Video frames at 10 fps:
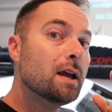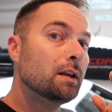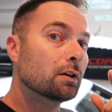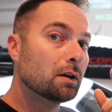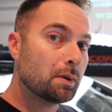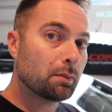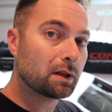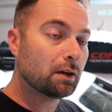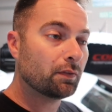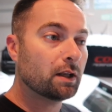You're gonna be able to
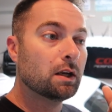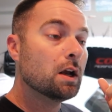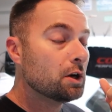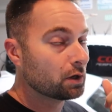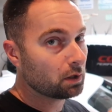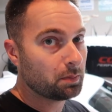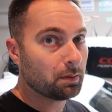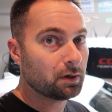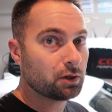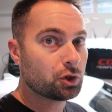get it in, you're gonna be
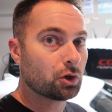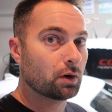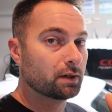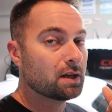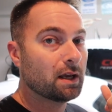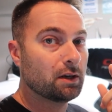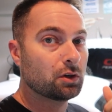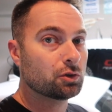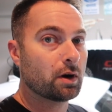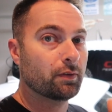able to insure it, and you
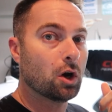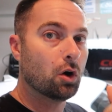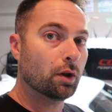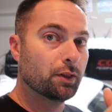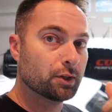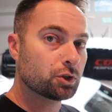can drive it on the